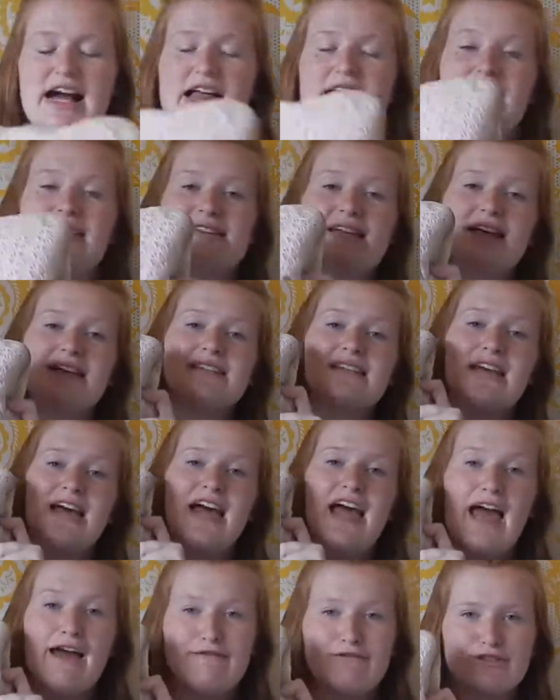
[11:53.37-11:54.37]
This has
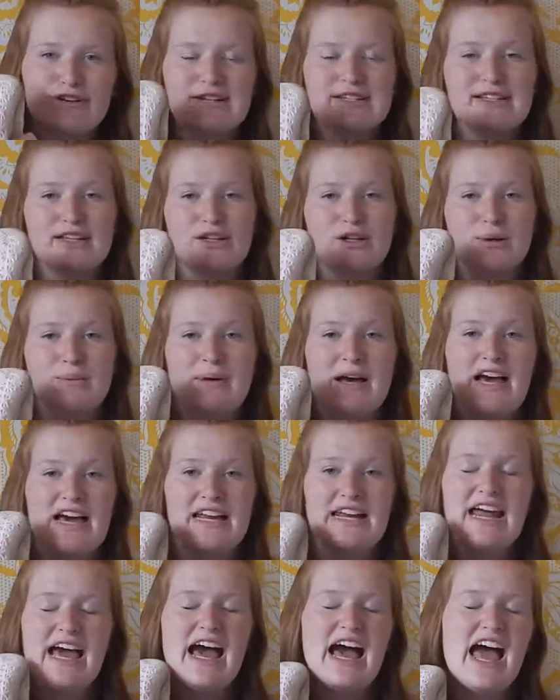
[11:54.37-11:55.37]
every single
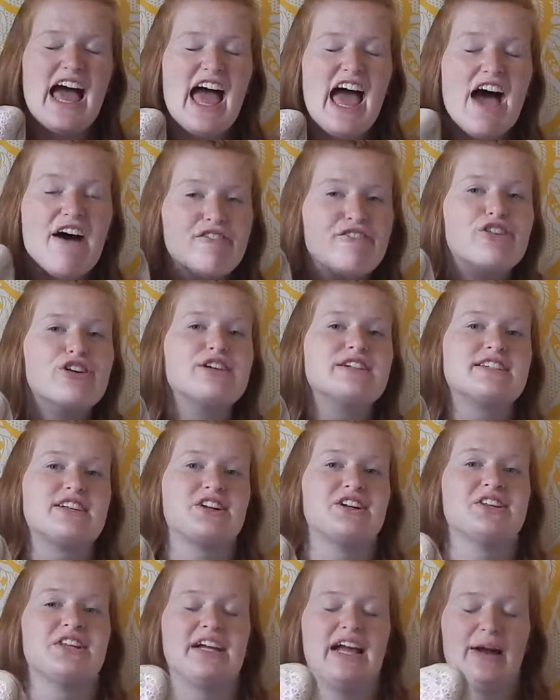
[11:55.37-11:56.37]
pen, every
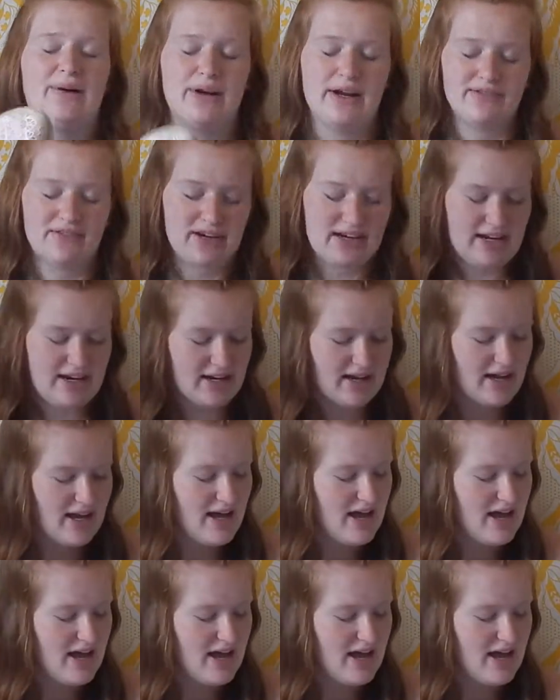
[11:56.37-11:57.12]
single thing I would ever need.